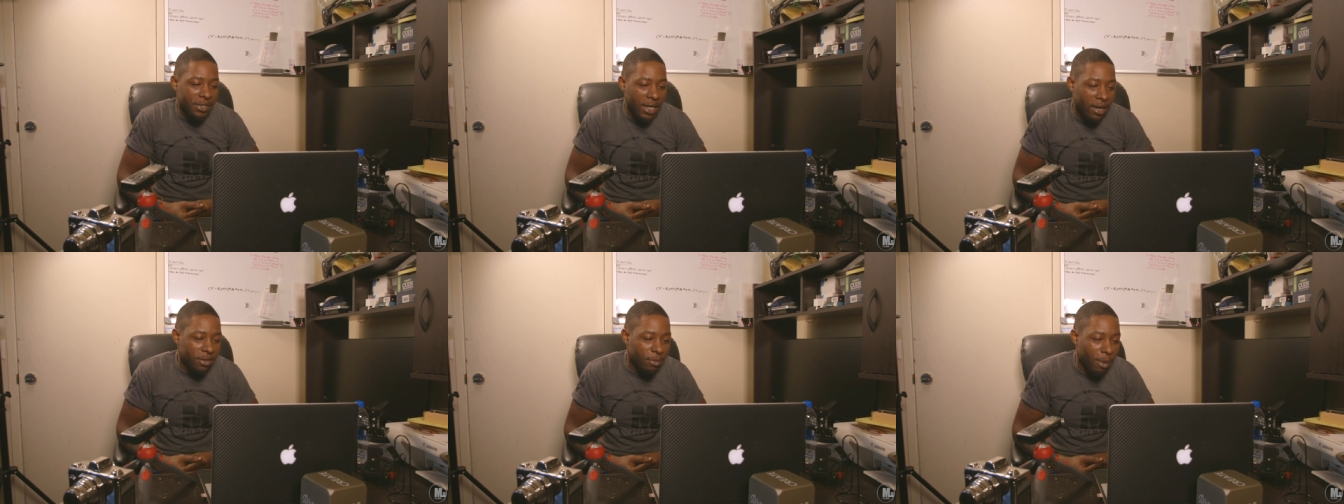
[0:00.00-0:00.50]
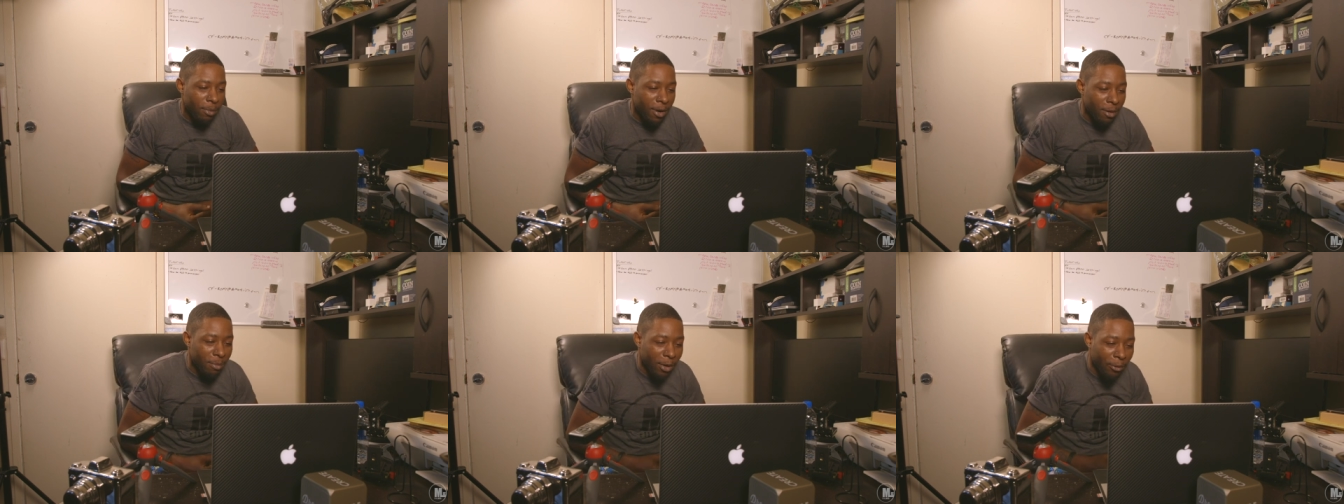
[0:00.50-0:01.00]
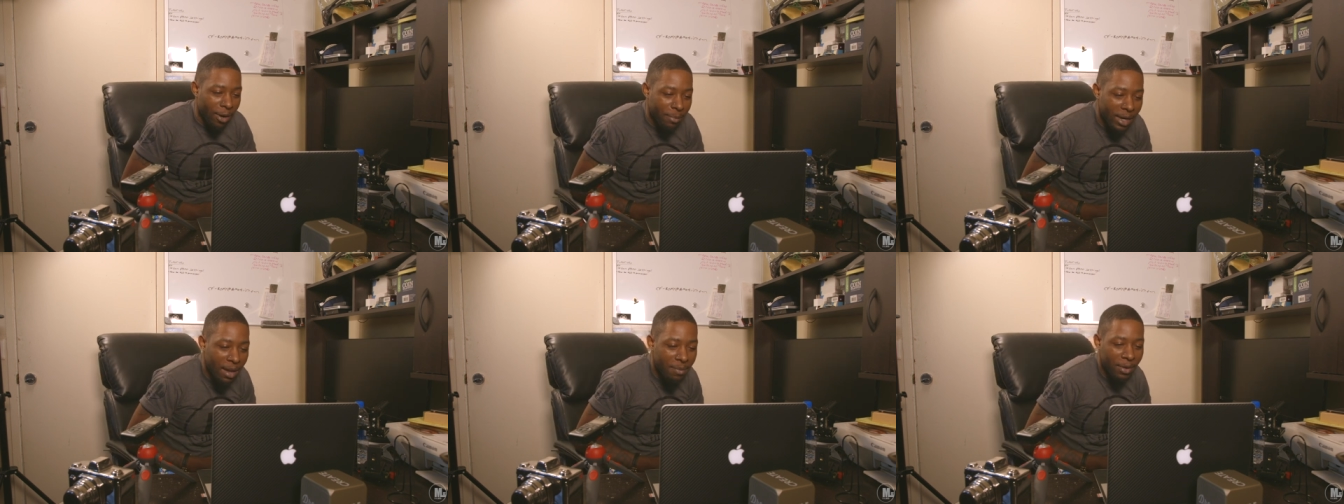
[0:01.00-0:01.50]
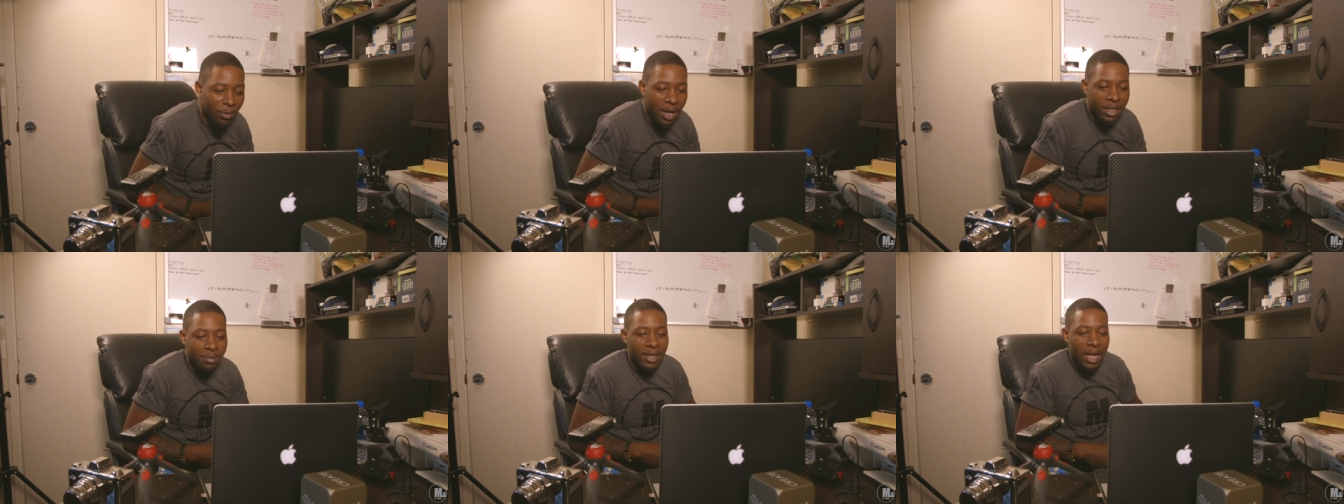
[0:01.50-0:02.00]
Shout out to my mom, my grandma that have been
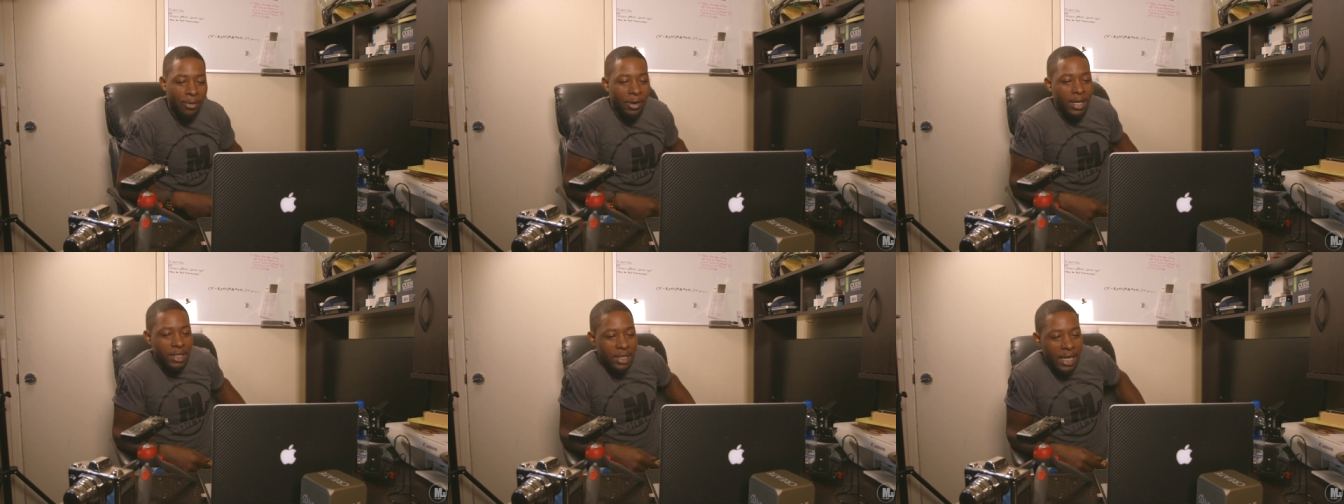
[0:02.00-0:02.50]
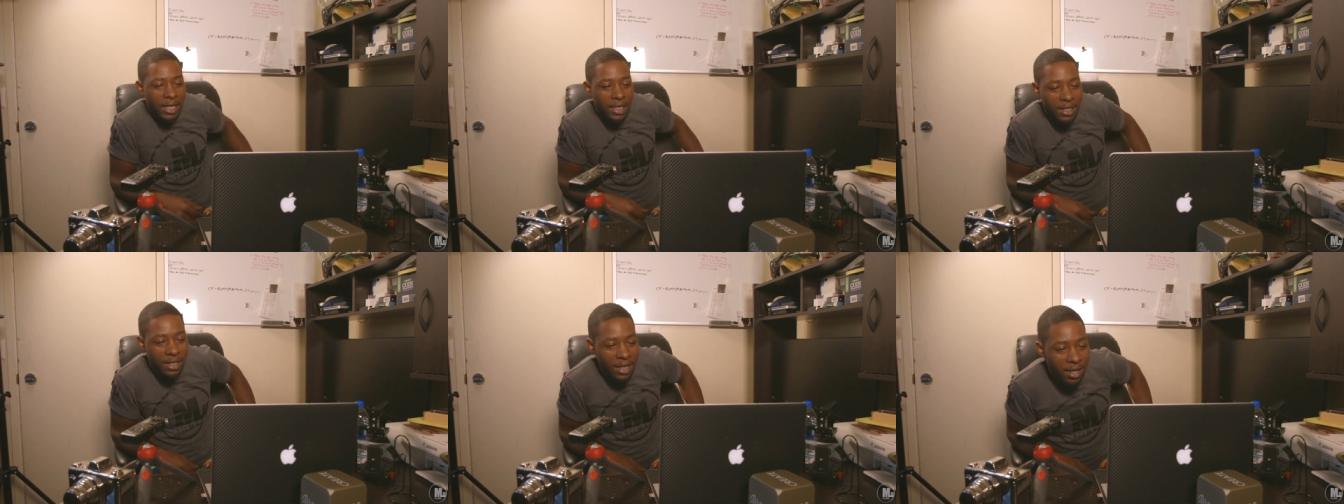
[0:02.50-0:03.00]
watching me like crazy lately.